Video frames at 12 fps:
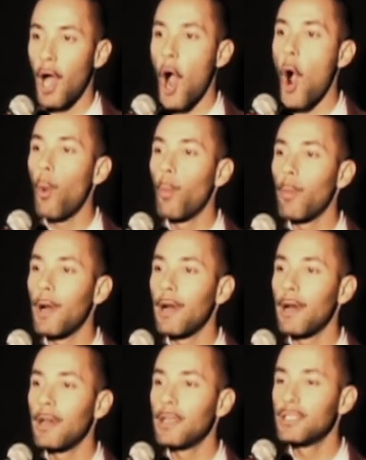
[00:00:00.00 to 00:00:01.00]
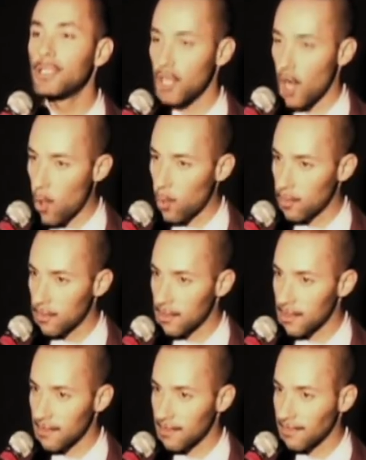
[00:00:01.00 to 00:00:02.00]
Hope
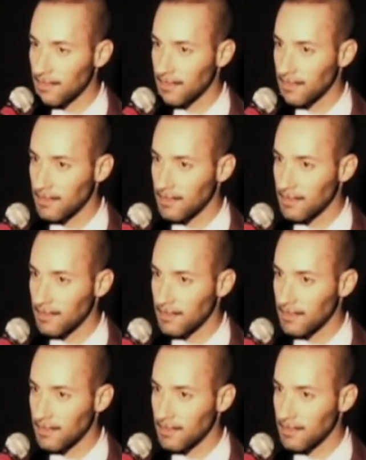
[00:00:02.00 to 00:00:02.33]
Jones.